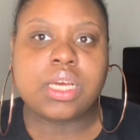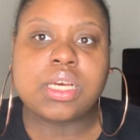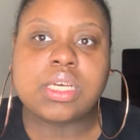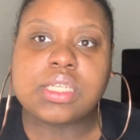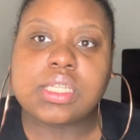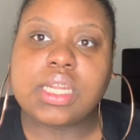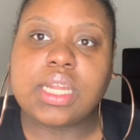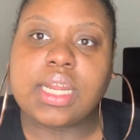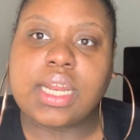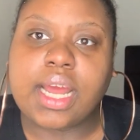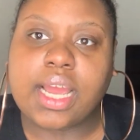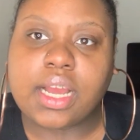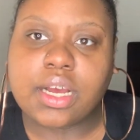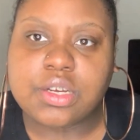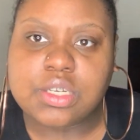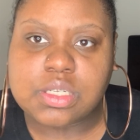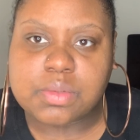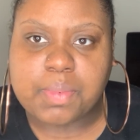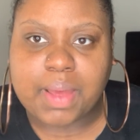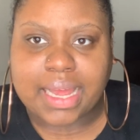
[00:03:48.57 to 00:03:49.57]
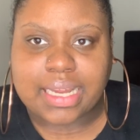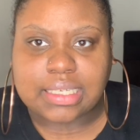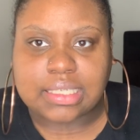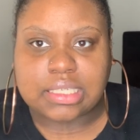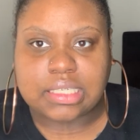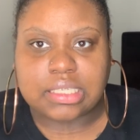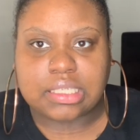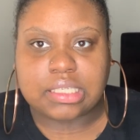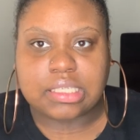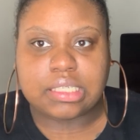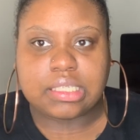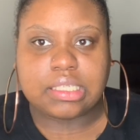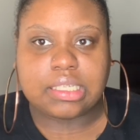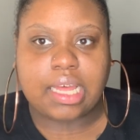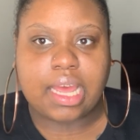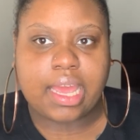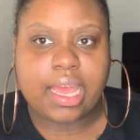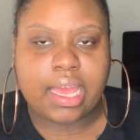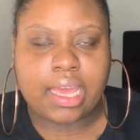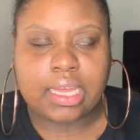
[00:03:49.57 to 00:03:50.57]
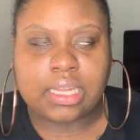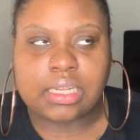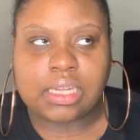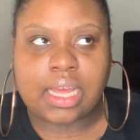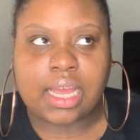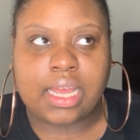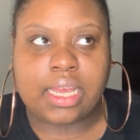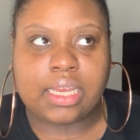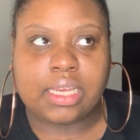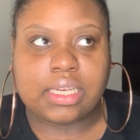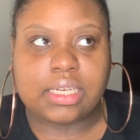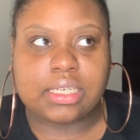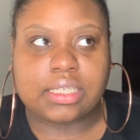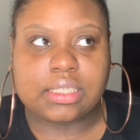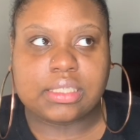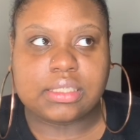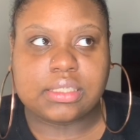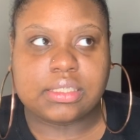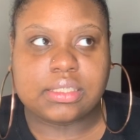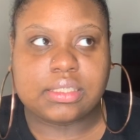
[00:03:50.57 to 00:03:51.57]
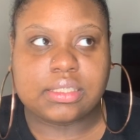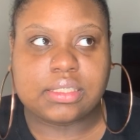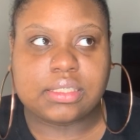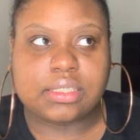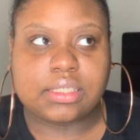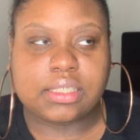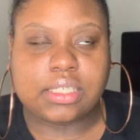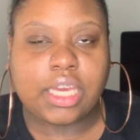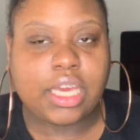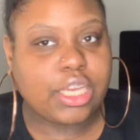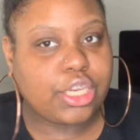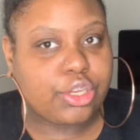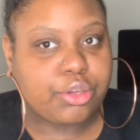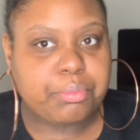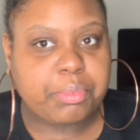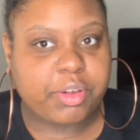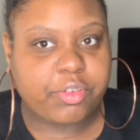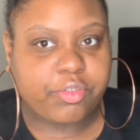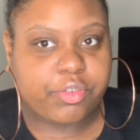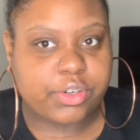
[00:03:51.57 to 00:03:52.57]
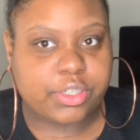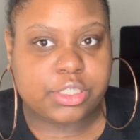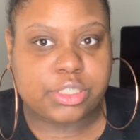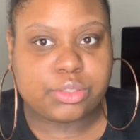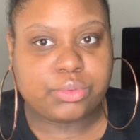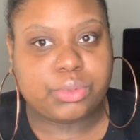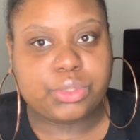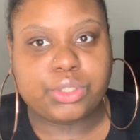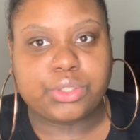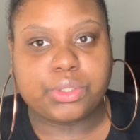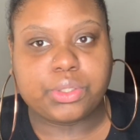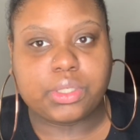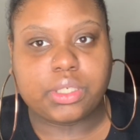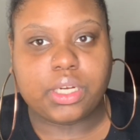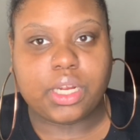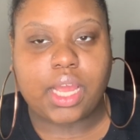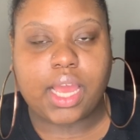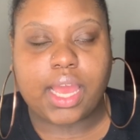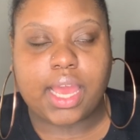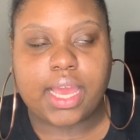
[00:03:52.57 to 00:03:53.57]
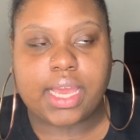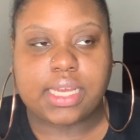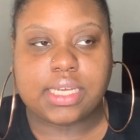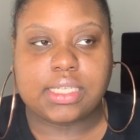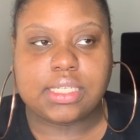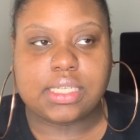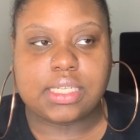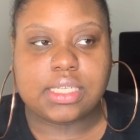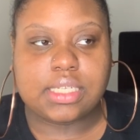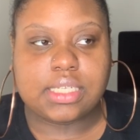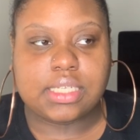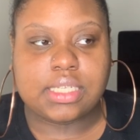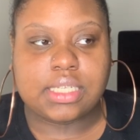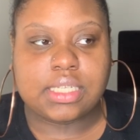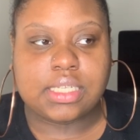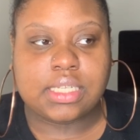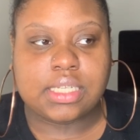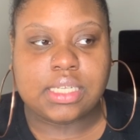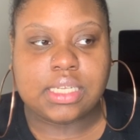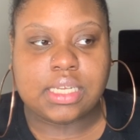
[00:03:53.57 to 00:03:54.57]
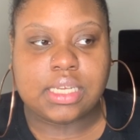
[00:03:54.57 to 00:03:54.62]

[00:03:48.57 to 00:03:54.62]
So then that goes back to say like can you be friends with your ex's